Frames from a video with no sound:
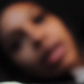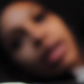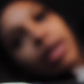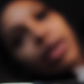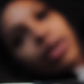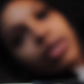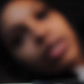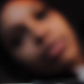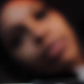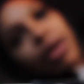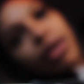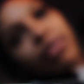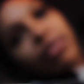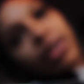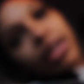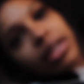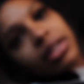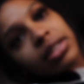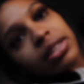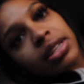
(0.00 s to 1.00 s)
Here's my
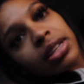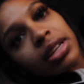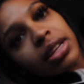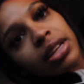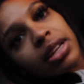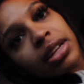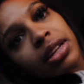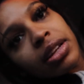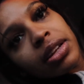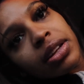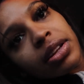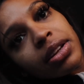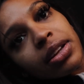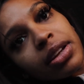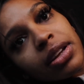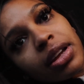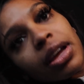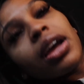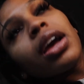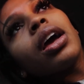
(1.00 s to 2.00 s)
face.
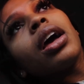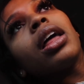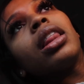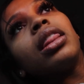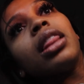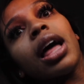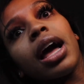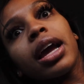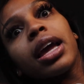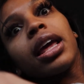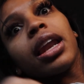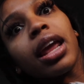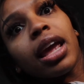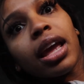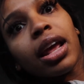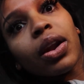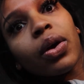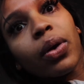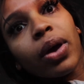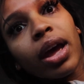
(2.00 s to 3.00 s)
Lock it
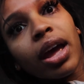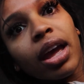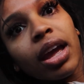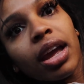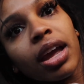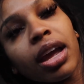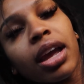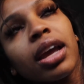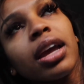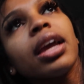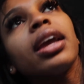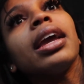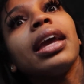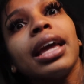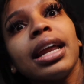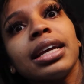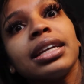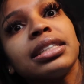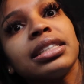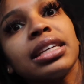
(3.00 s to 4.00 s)
in, okay?
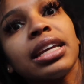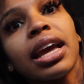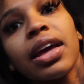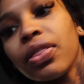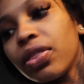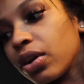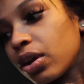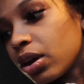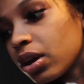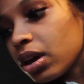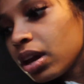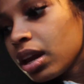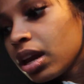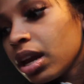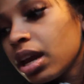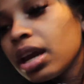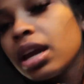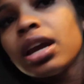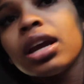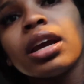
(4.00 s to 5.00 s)
Get it together.
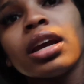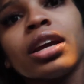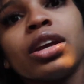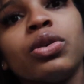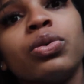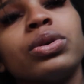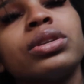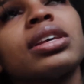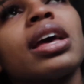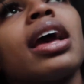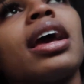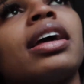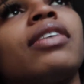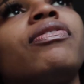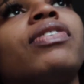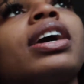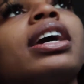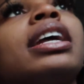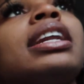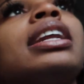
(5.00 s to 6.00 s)
It was
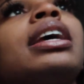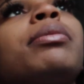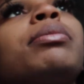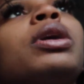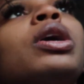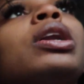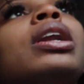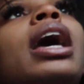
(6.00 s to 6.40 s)
fucking damn near